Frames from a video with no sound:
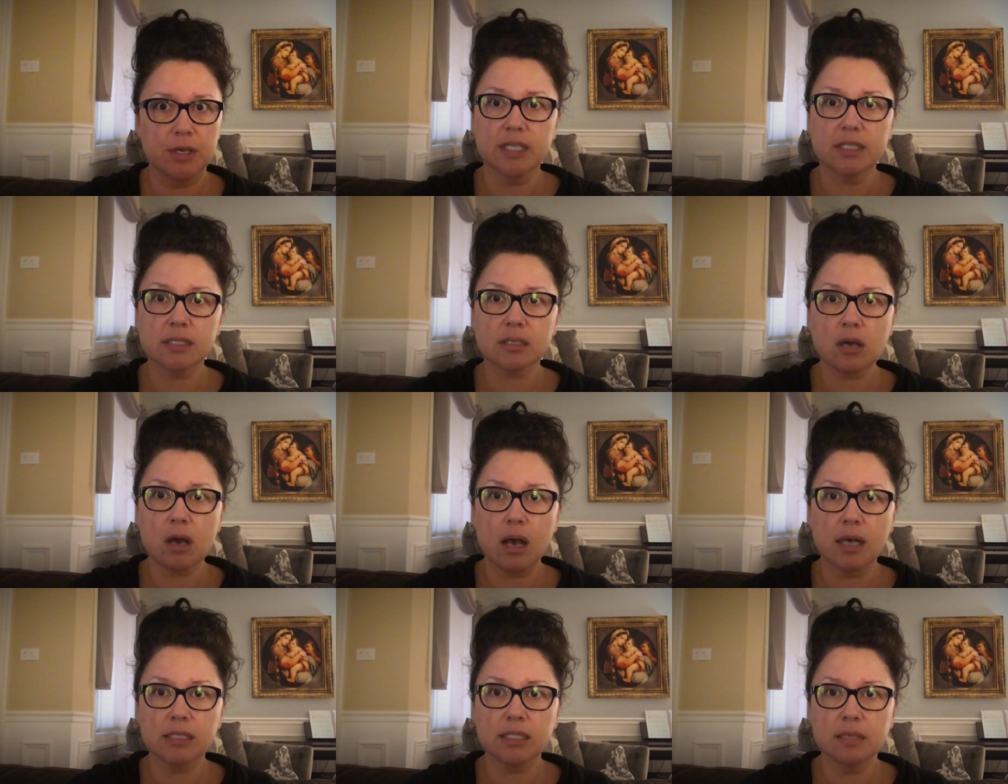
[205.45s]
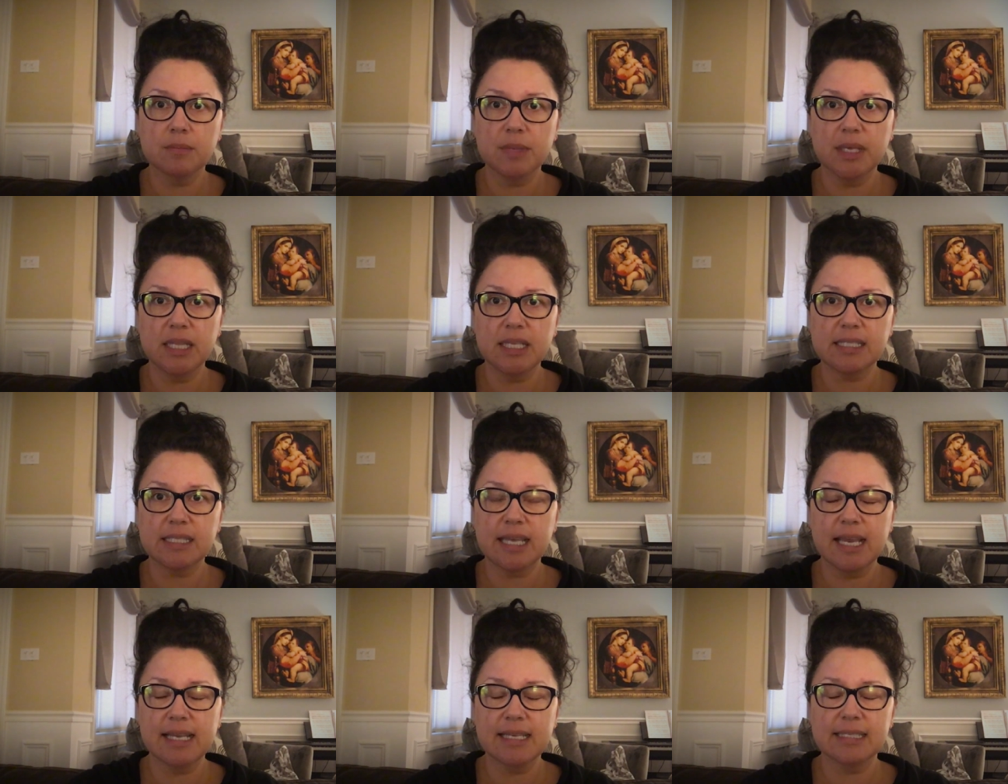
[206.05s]
it's causing me
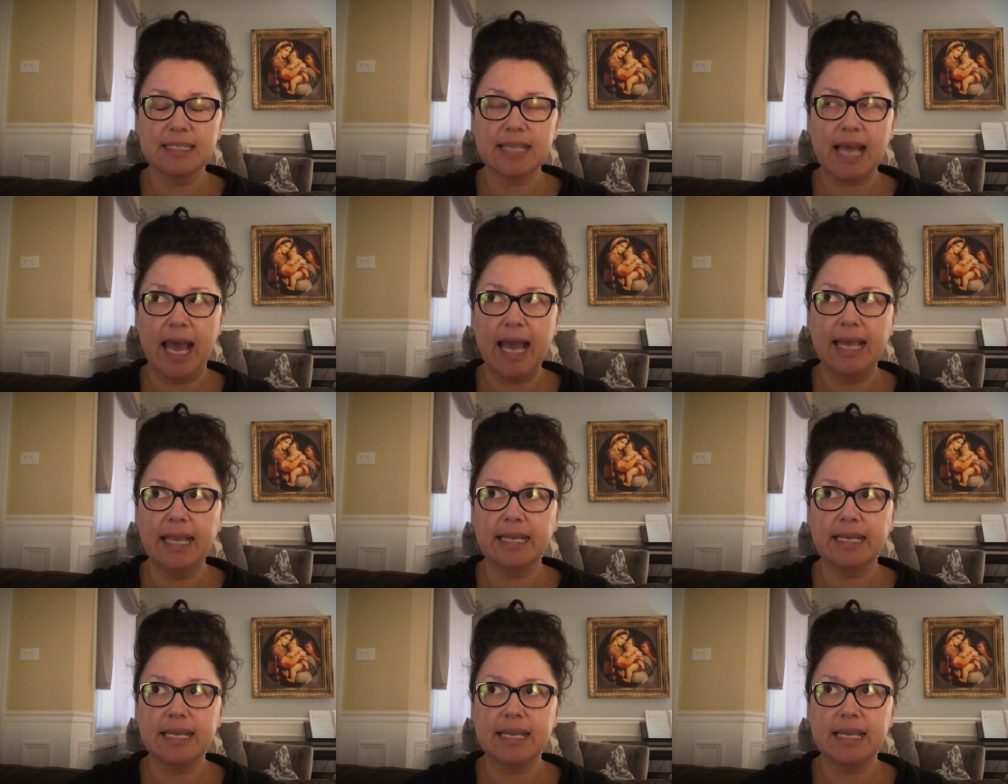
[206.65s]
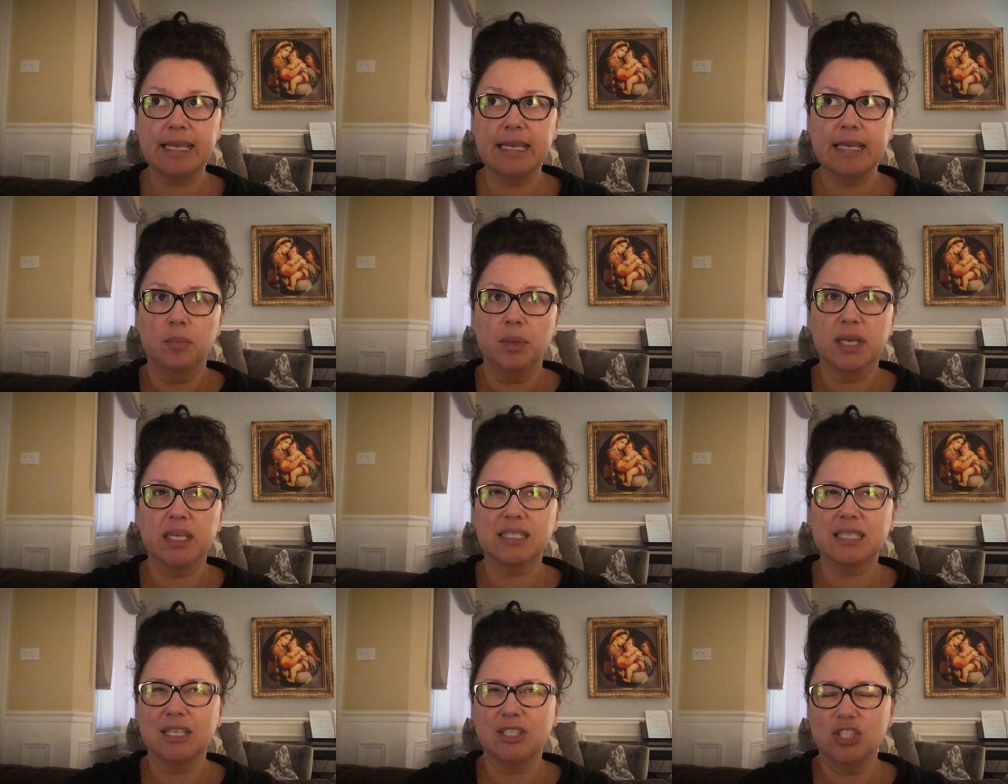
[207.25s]
this anxiety
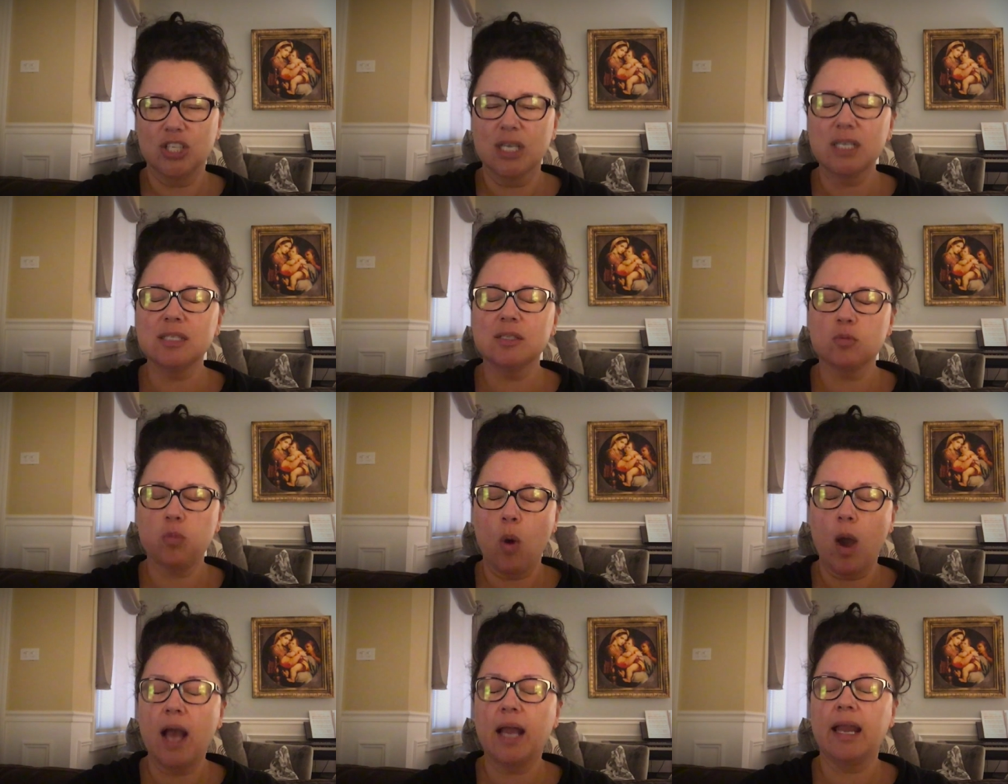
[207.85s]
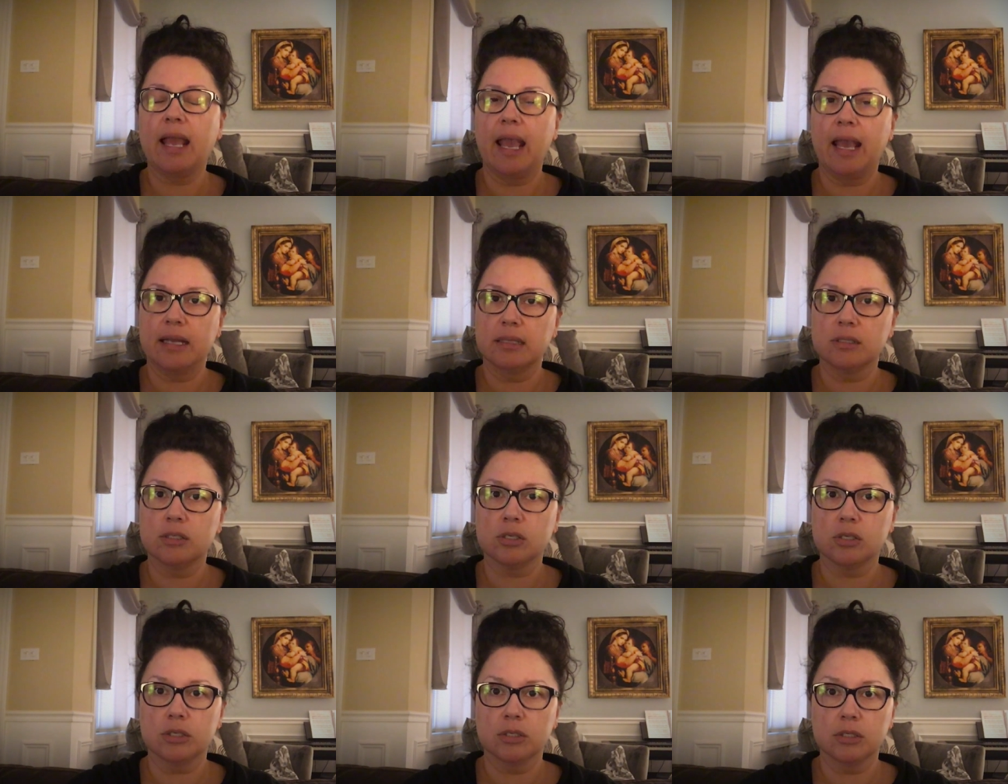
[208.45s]
because I just want
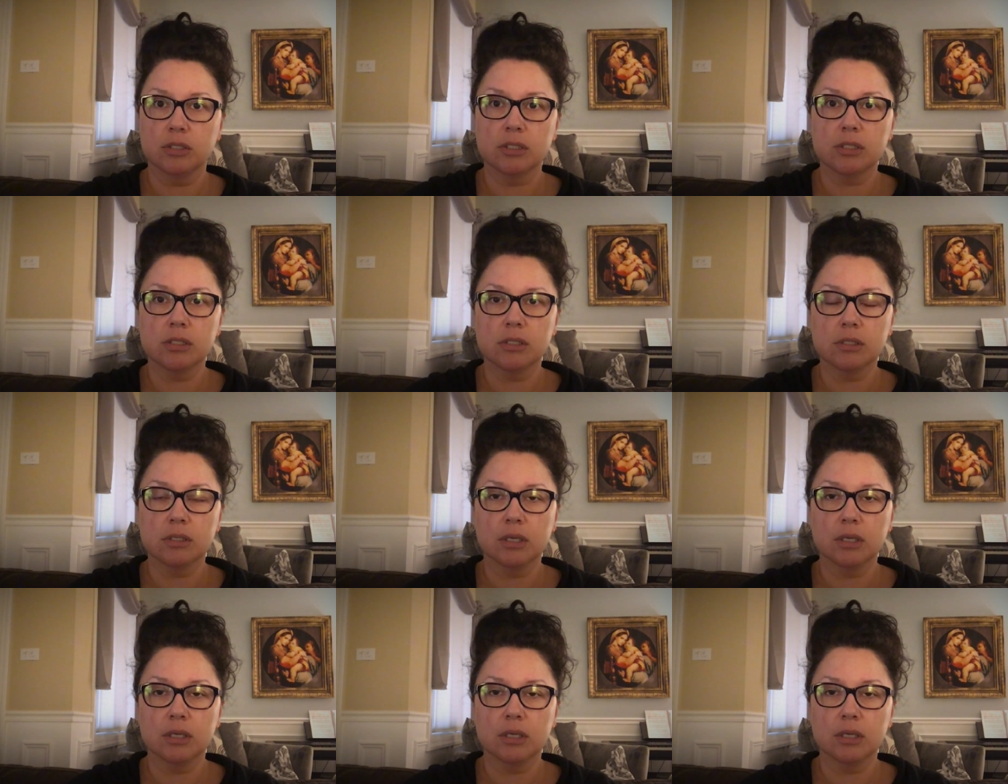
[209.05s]
answers.